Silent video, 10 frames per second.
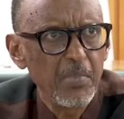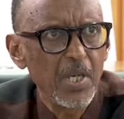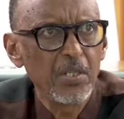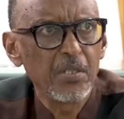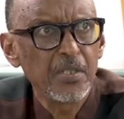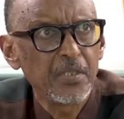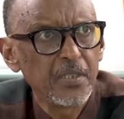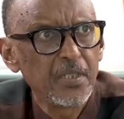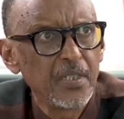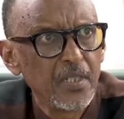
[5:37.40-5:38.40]
he has
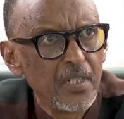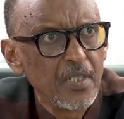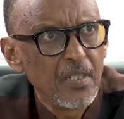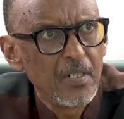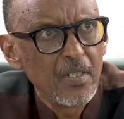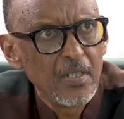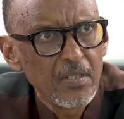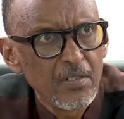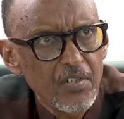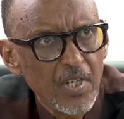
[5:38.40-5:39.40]
challenged them many
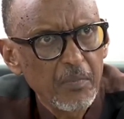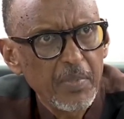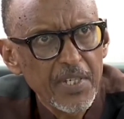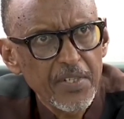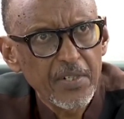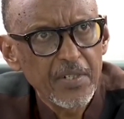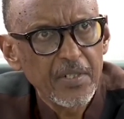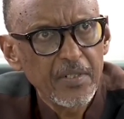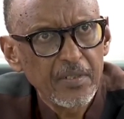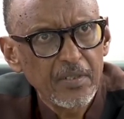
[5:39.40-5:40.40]
times over their
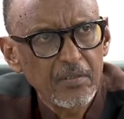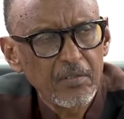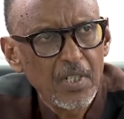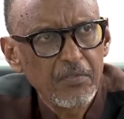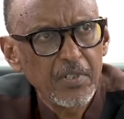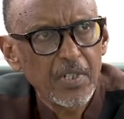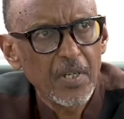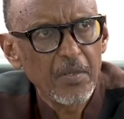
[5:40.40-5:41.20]
patronizing attitudes.